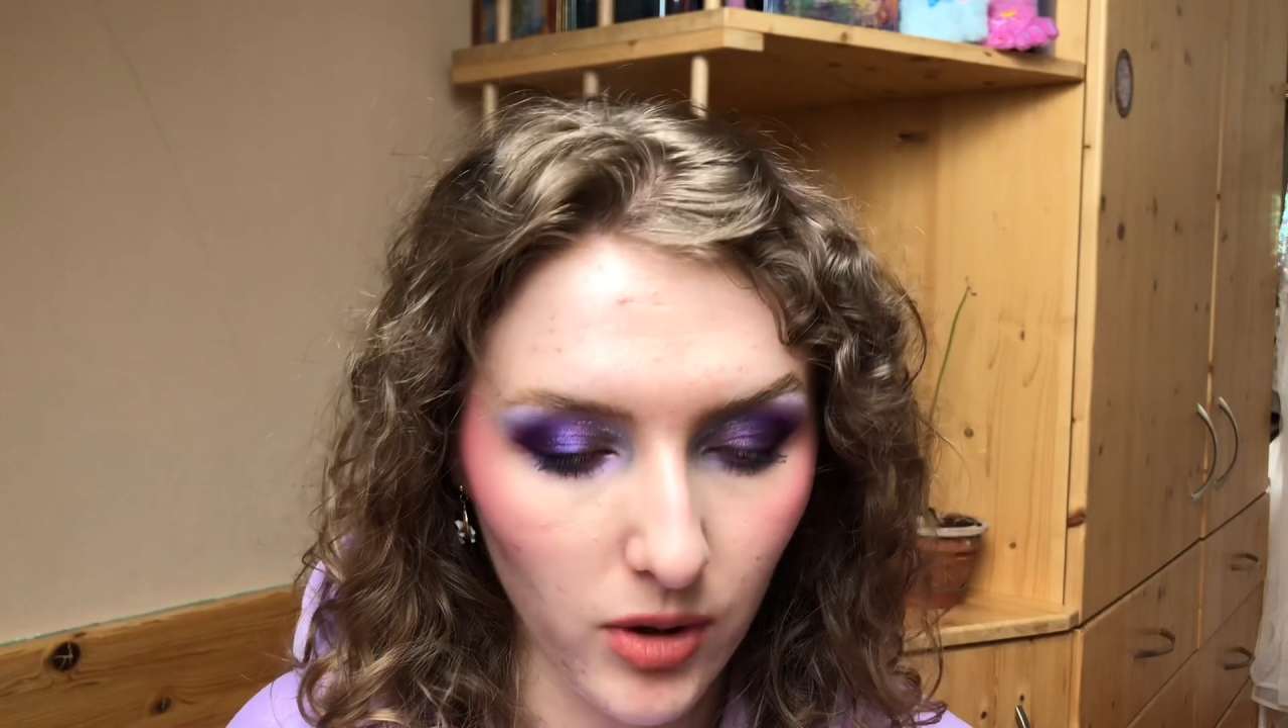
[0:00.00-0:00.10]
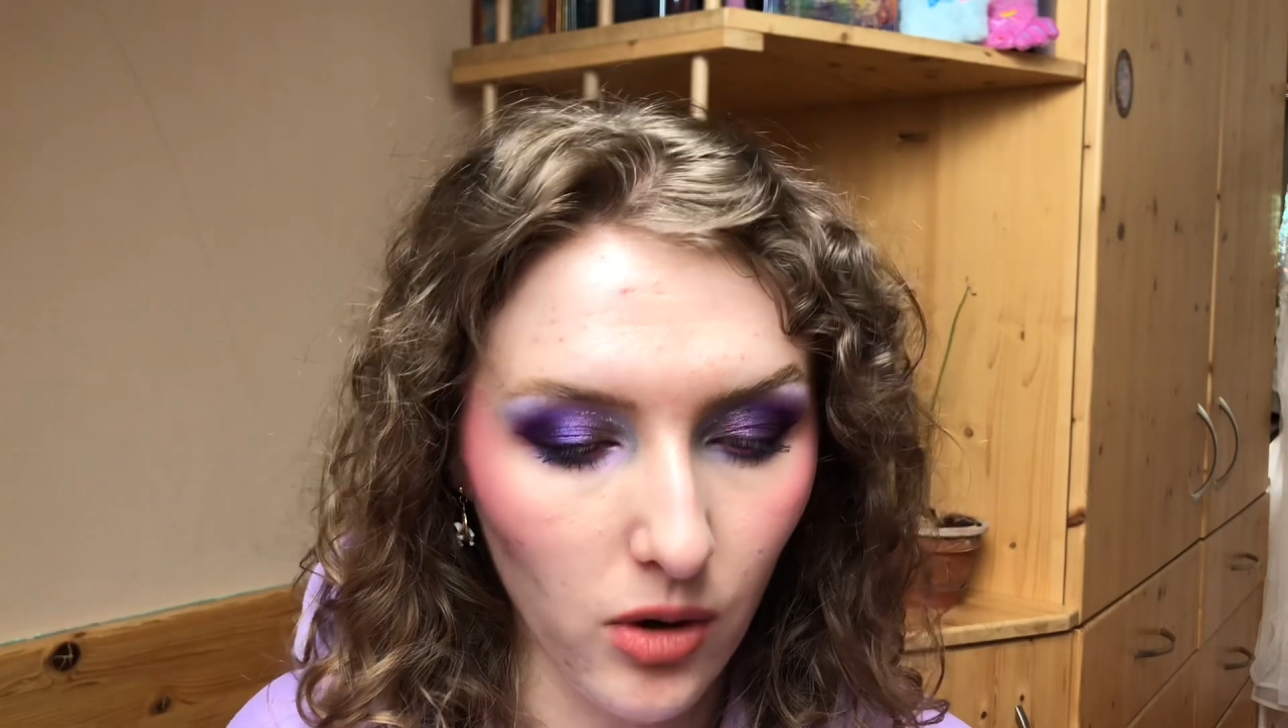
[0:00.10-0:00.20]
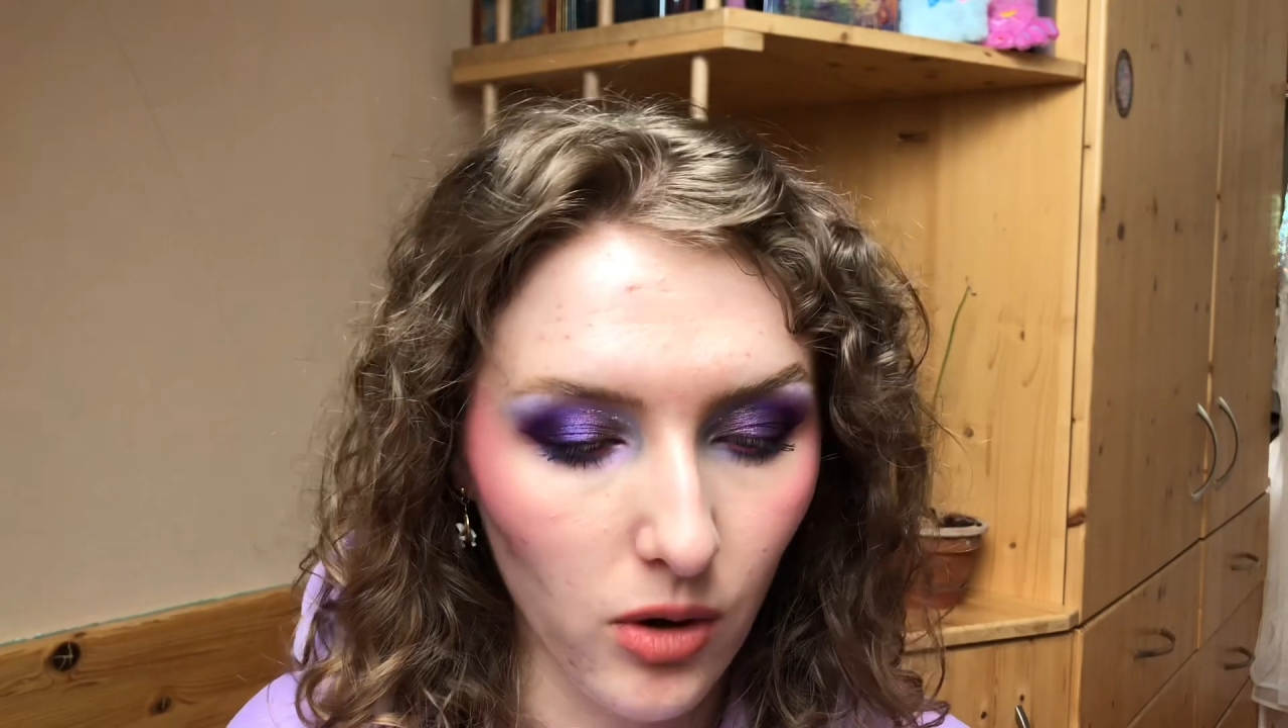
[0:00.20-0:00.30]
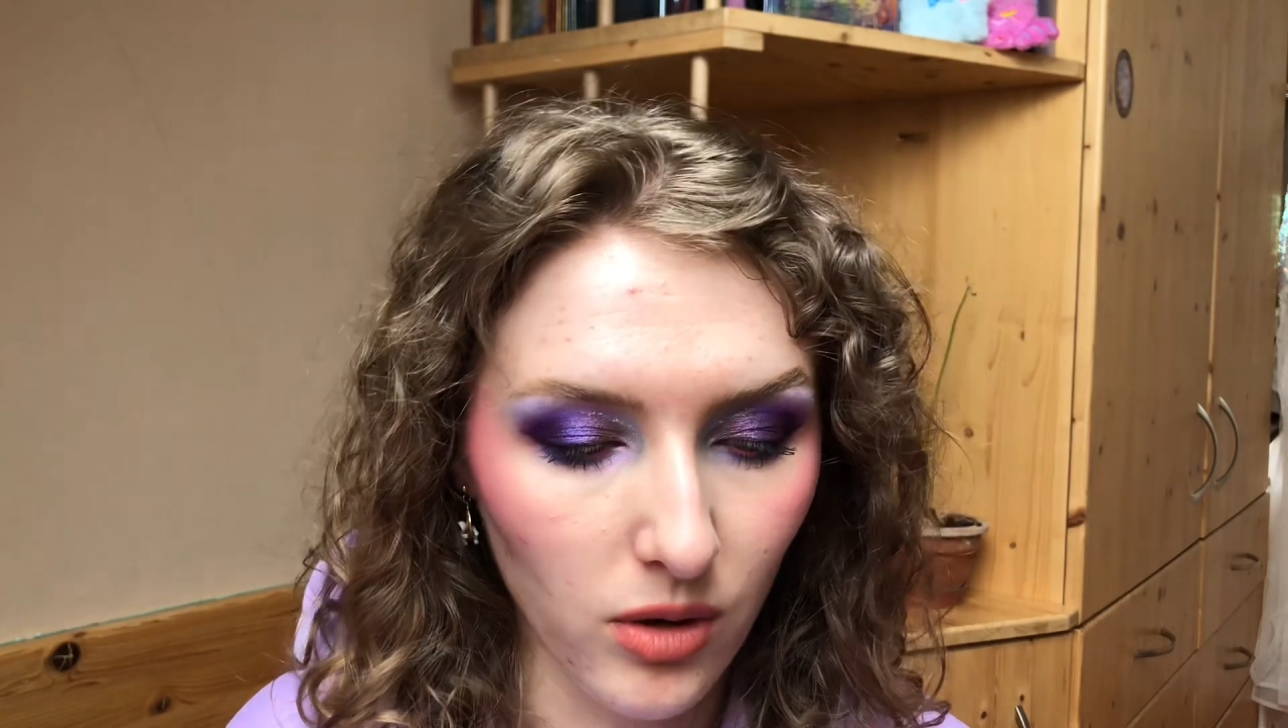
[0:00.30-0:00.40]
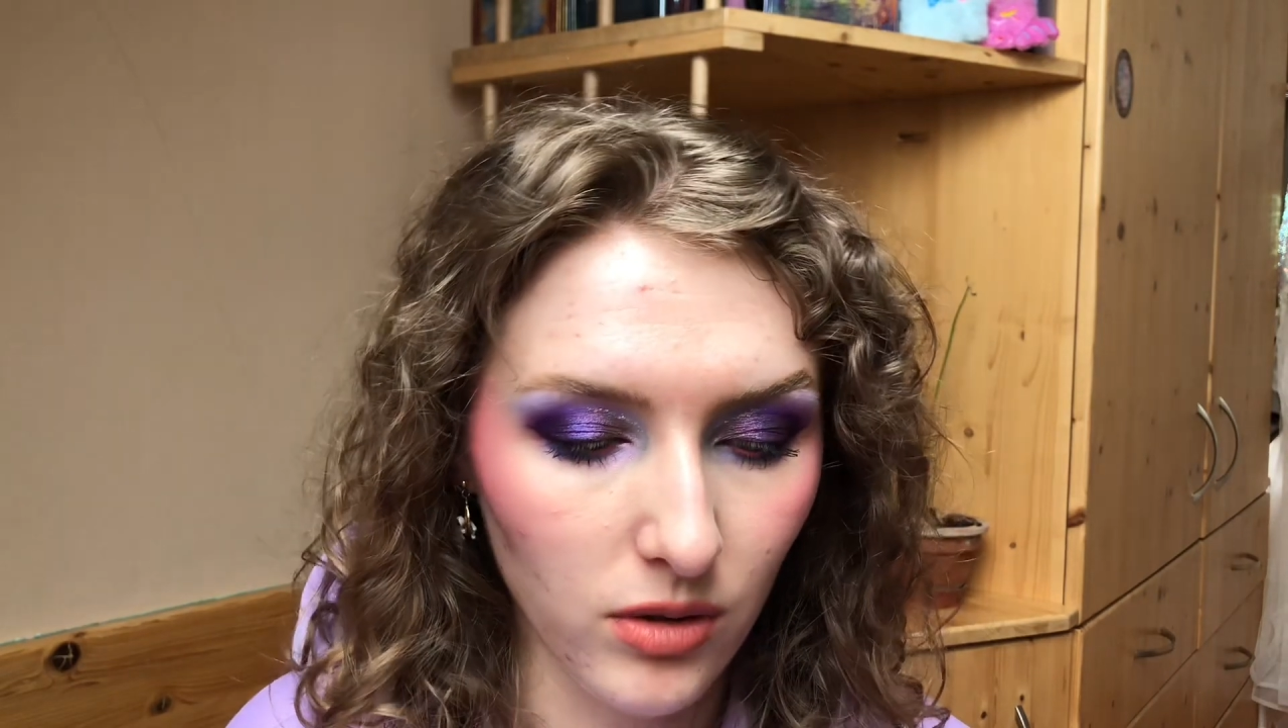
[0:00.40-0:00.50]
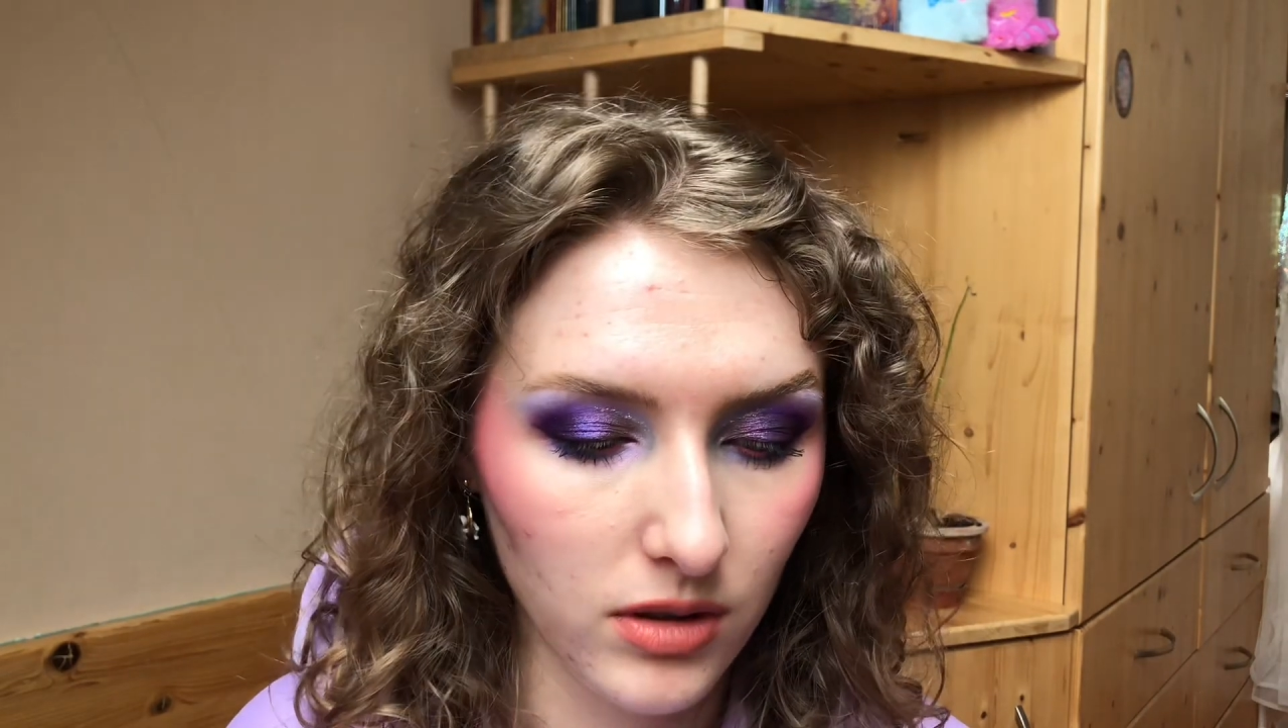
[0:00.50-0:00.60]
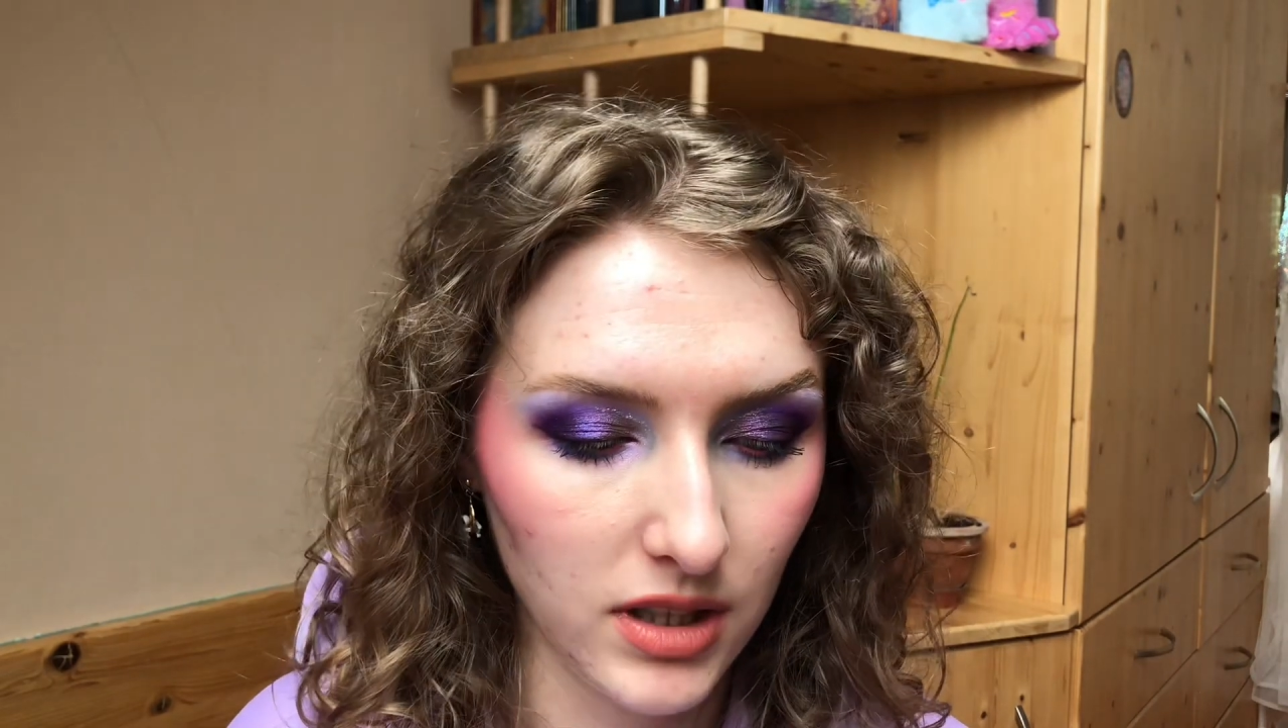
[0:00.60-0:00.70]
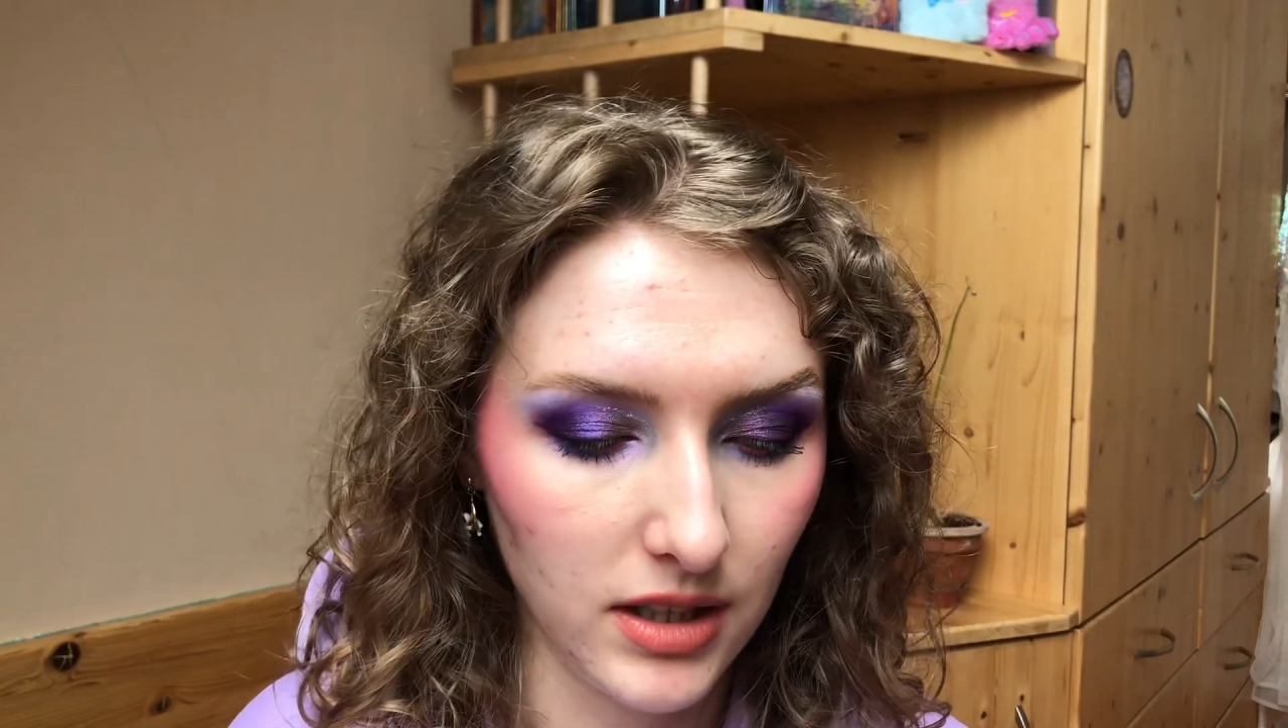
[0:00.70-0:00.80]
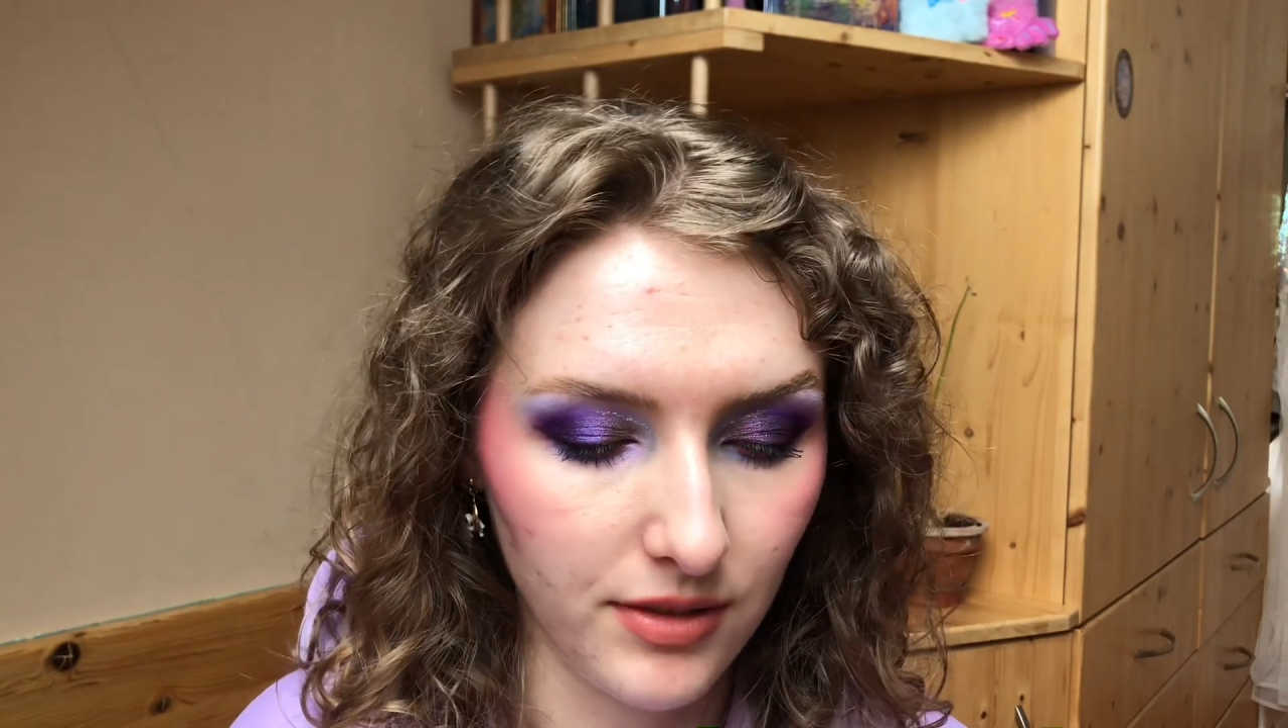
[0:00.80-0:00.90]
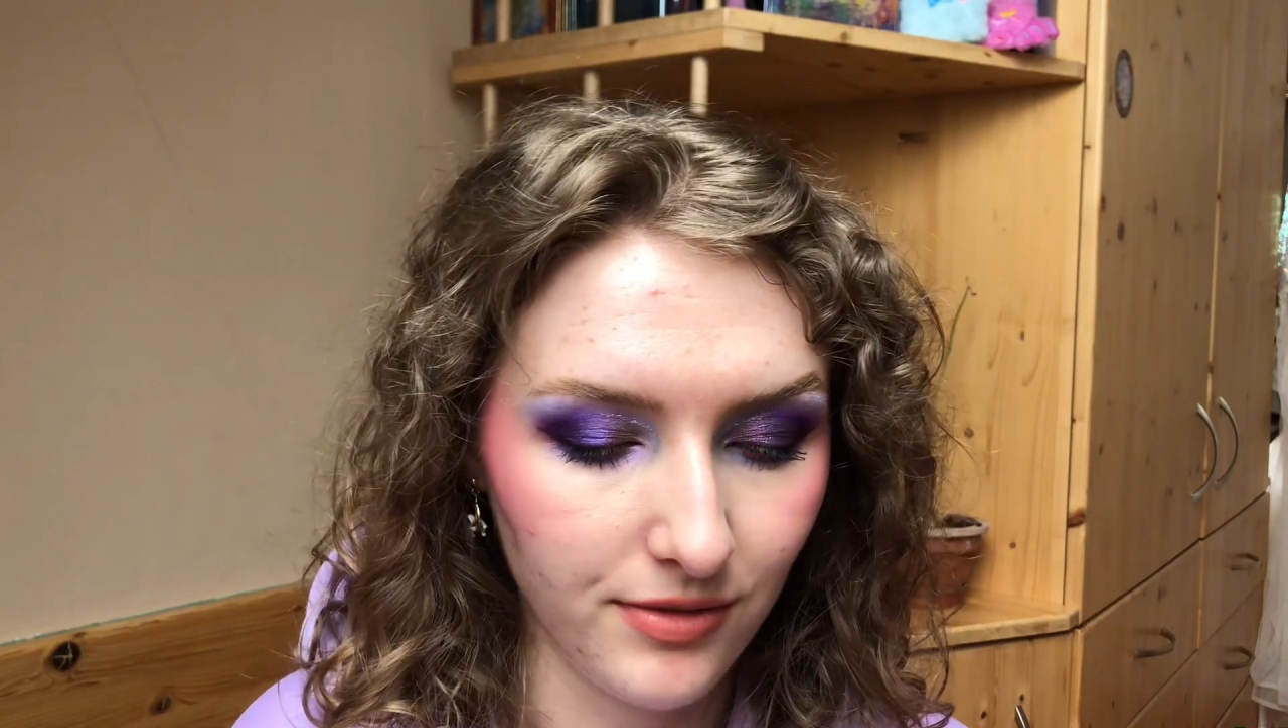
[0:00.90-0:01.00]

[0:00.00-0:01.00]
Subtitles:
Or if